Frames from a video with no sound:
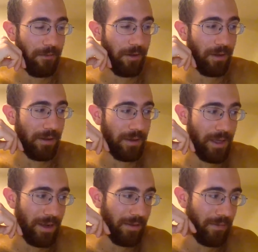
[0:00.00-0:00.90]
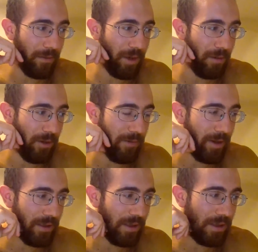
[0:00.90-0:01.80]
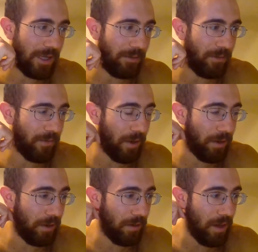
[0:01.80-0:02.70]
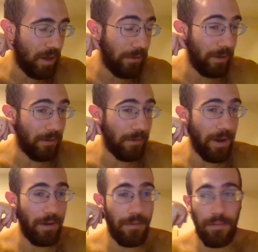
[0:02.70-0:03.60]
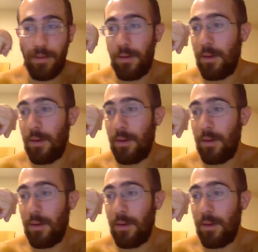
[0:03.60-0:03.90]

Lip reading: really entertaining for me and my friends at the time, and funny and really creative,